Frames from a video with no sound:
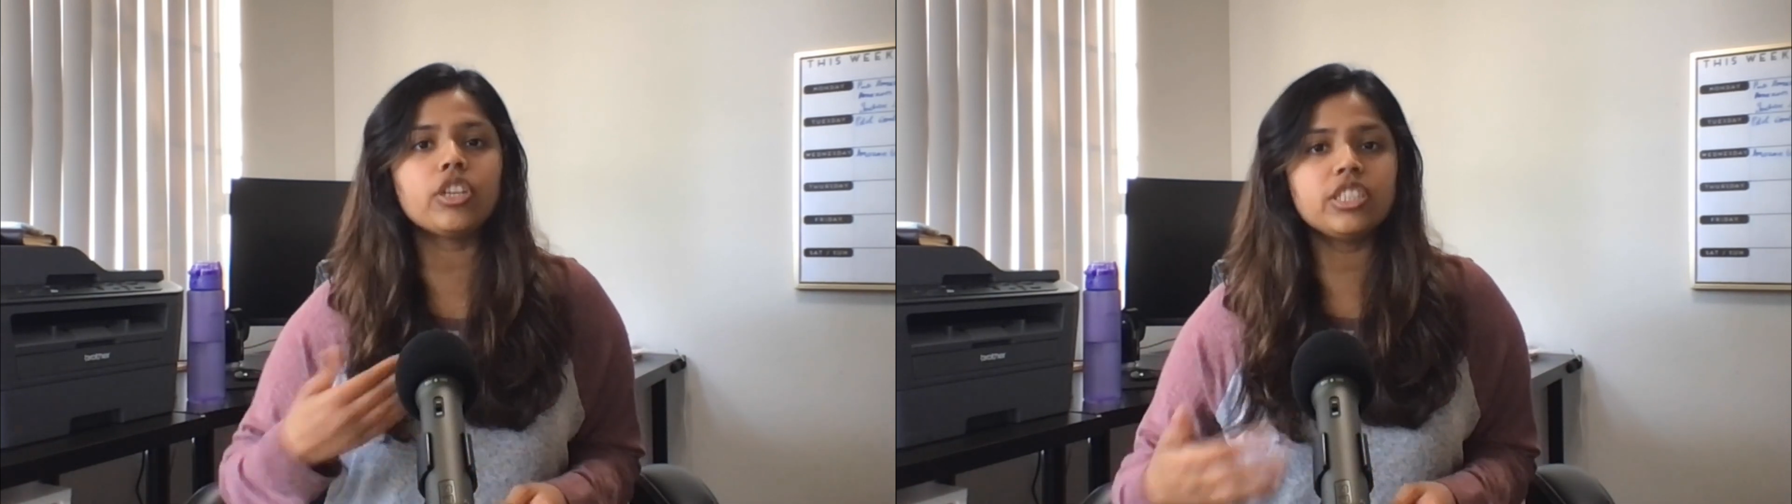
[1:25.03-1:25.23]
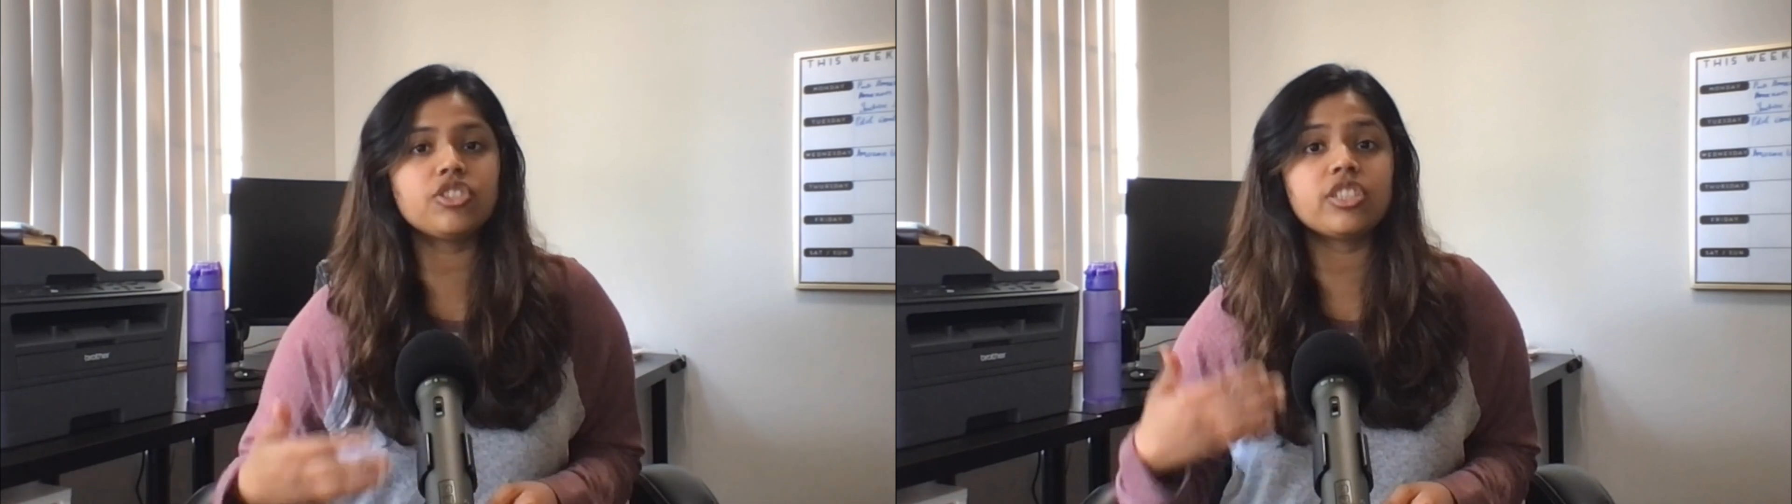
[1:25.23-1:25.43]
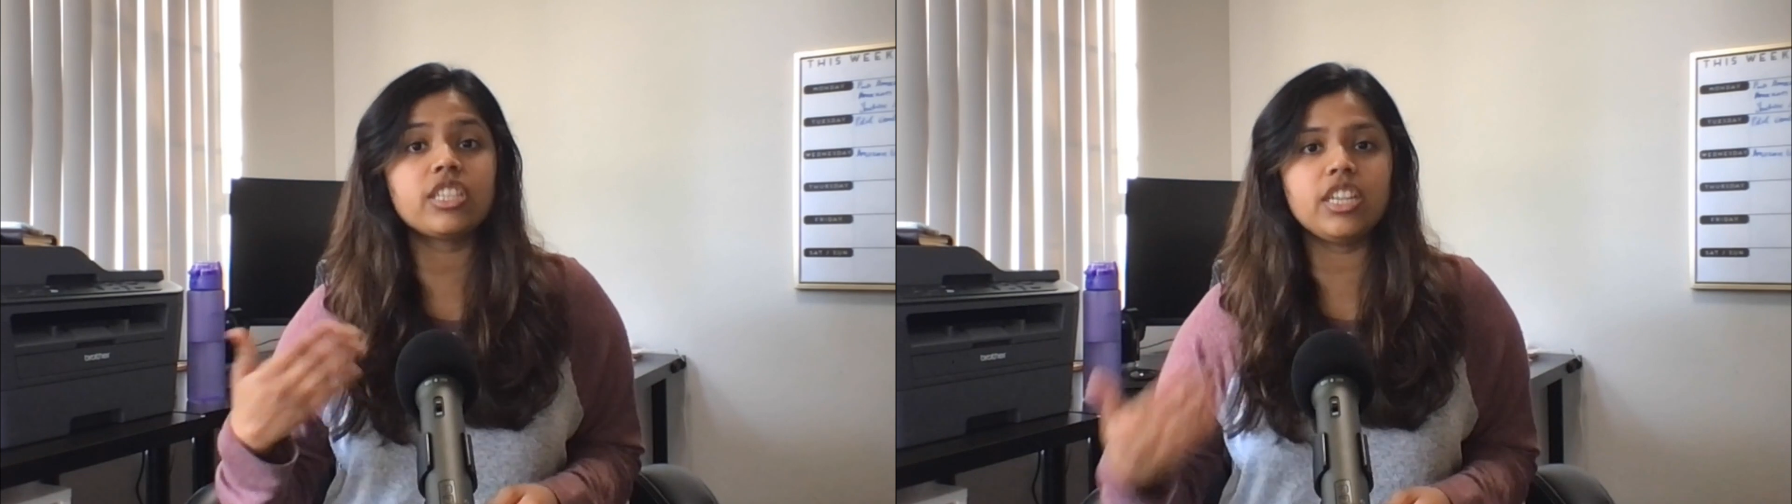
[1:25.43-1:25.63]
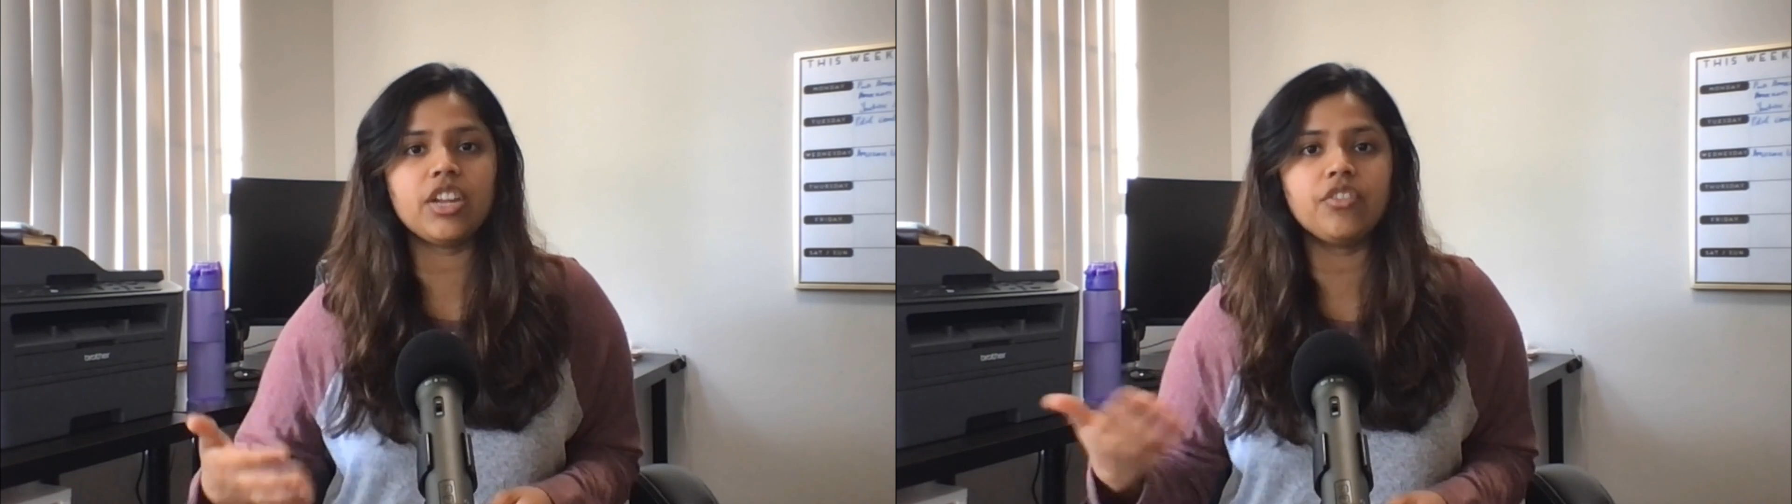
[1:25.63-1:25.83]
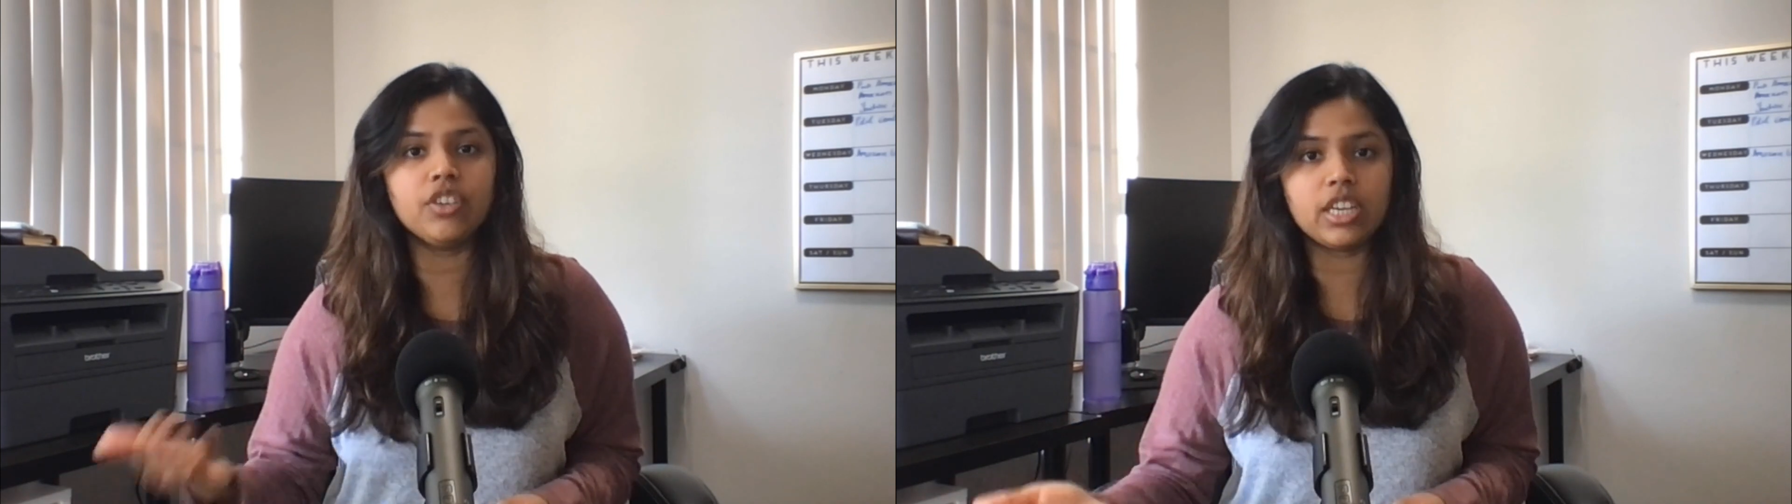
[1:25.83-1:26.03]
interested
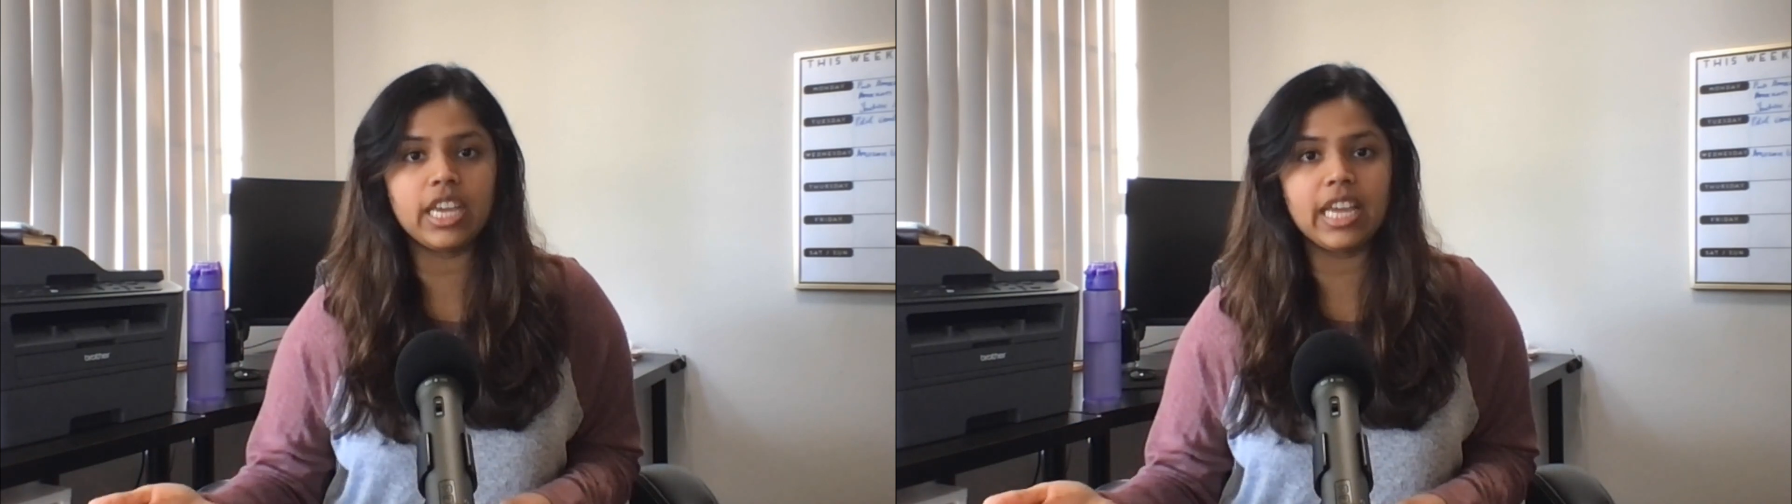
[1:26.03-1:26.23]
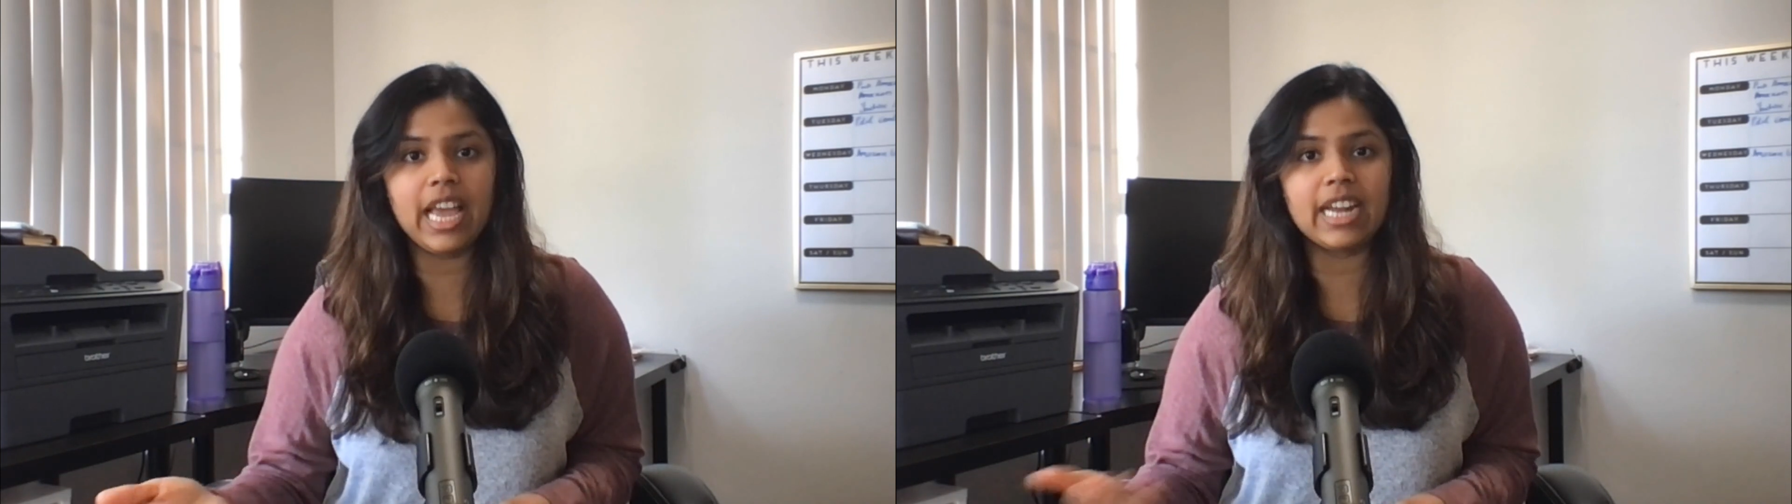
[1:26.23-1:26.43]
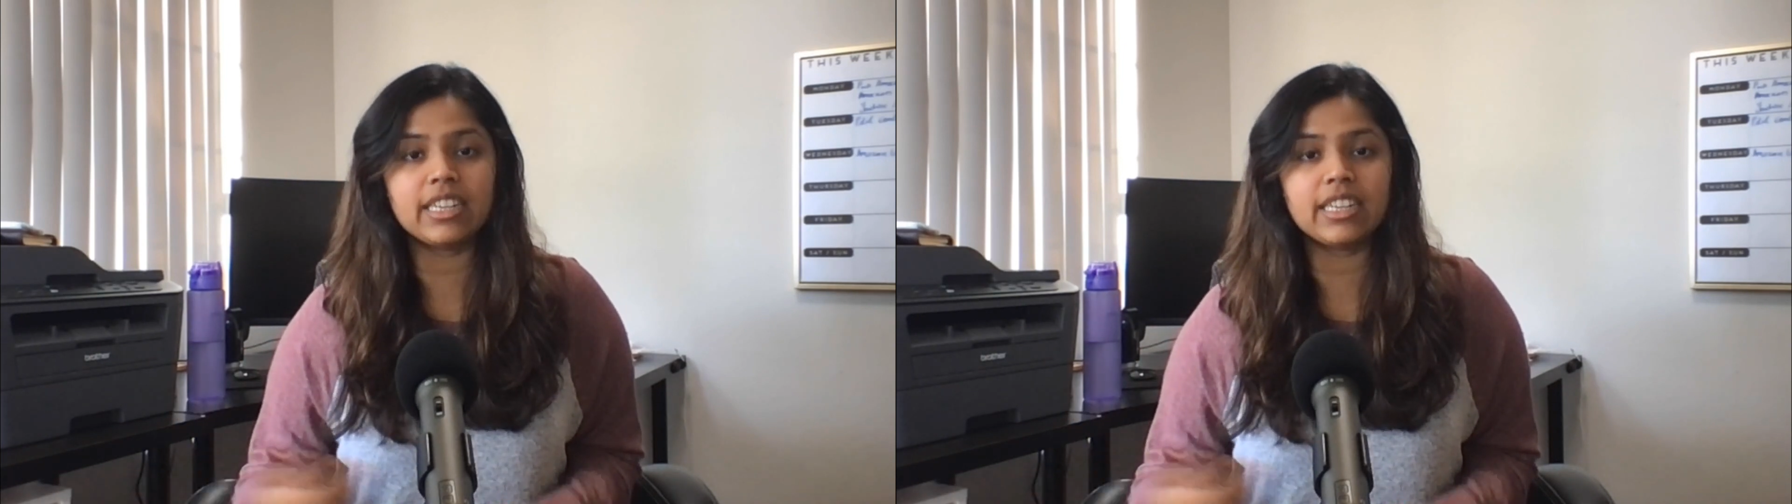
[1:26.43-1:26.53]
in working at.